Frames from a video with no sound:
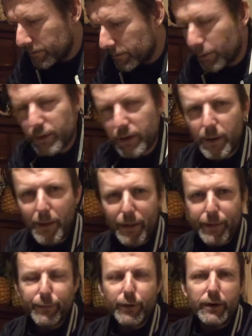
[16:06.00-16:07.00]
was only about
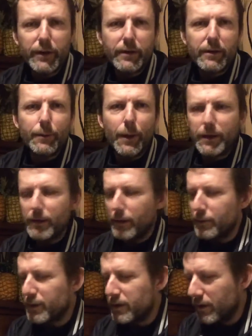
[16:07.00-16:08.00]
three. Come on, I
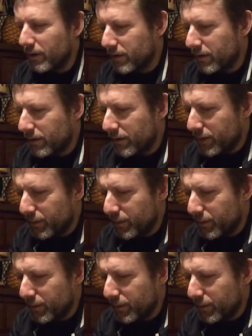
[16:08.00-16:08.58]
was like,